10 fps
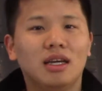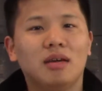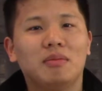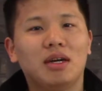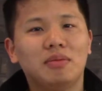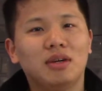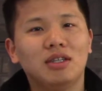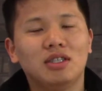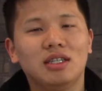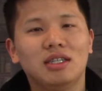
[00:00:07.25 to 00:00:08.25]
and my
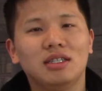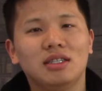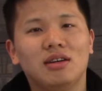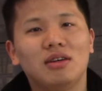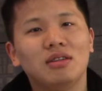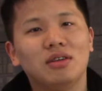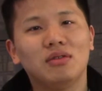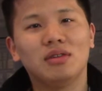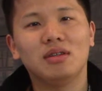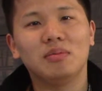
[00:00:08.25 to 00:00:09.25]
project is on the
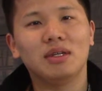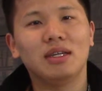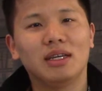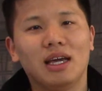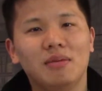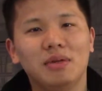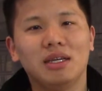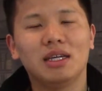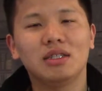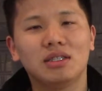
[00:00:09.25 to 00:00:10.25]
orthopedic
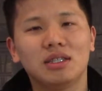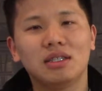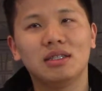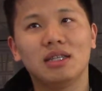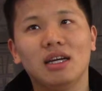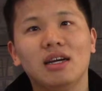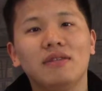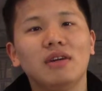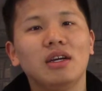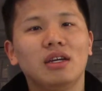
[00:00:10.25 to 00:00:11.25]
applications of